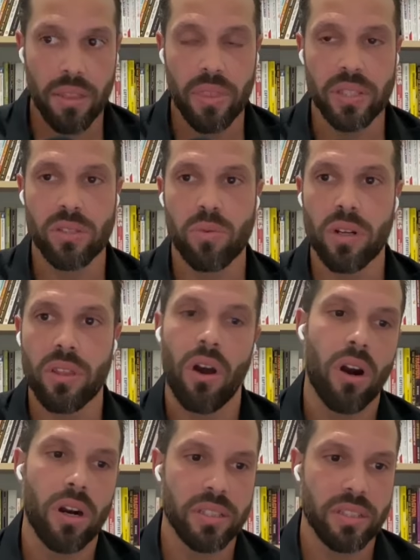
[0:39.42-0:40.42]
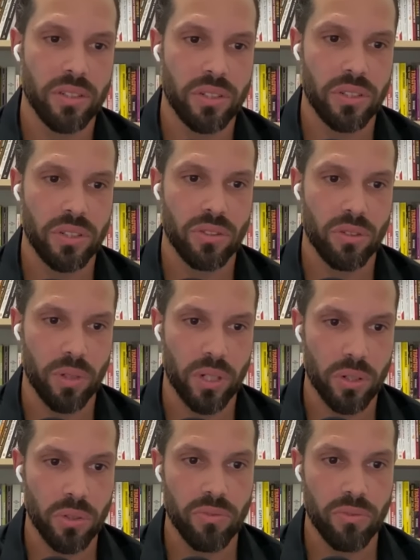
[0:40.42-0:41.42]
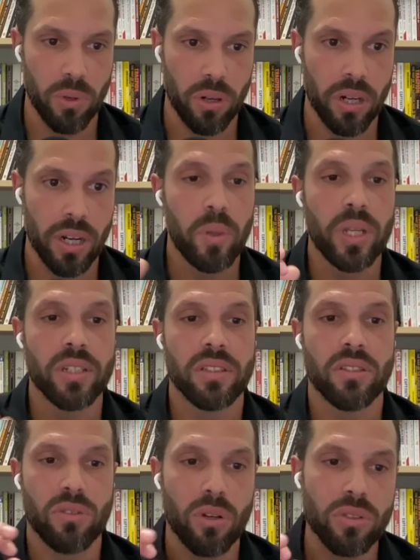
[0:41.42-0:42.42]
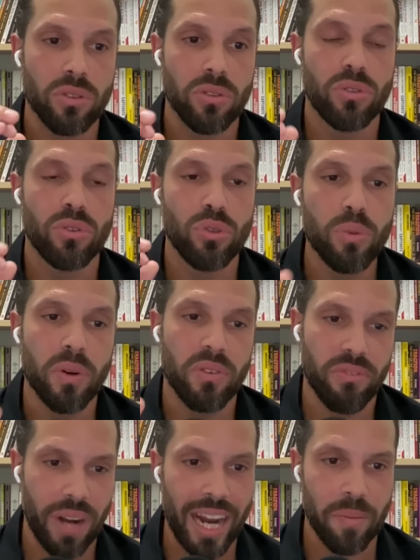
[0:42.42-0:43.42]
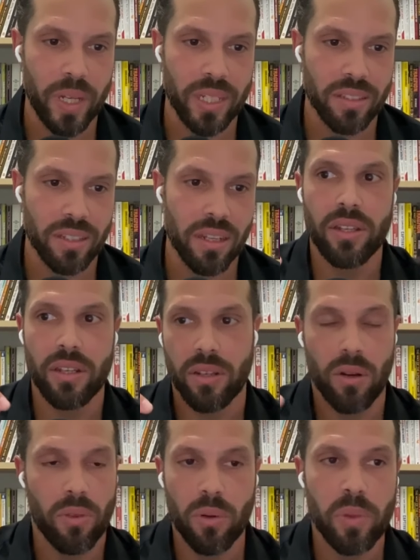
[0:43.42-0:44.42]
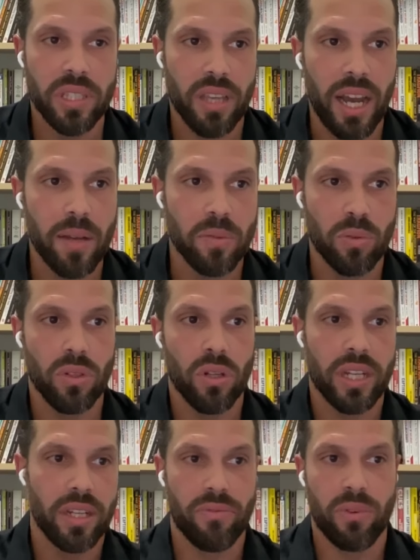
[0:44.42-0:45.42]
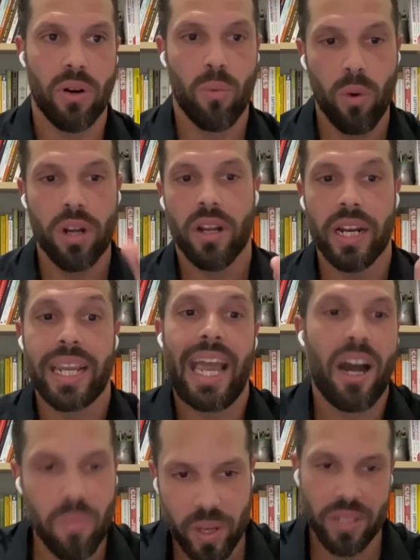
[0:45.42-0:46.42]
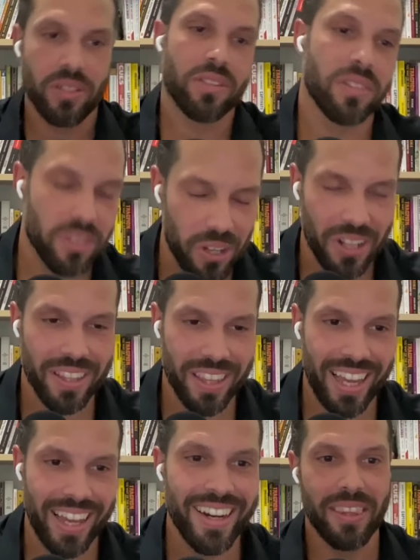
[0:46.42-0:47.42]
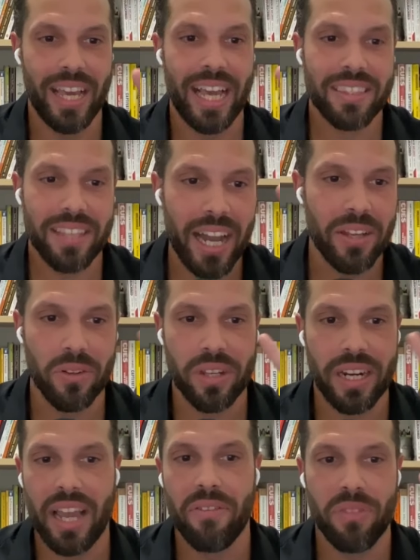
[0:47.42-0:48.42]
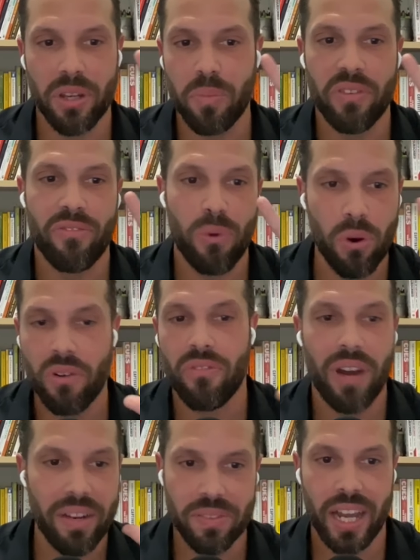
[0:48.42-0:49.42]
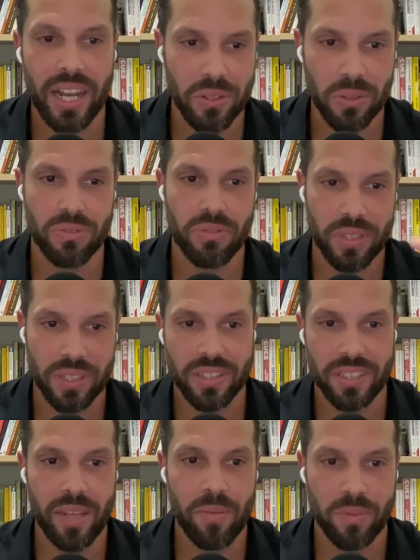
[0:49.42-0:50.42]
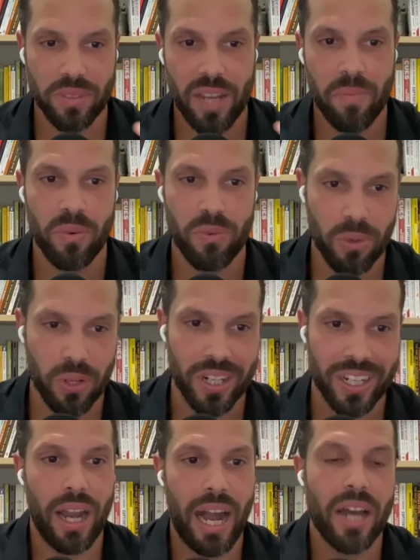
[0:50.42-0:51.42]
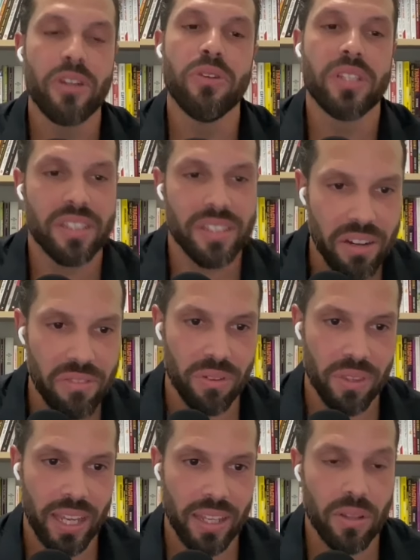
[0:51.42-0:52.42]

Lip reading: This is one of the hardest industries to recruit for because it's also super fragmented. There'll be times where we're looking for an account manager, let's just call it that. That title there could be 4 or 5 titles for the same type of work. How do you decipher that?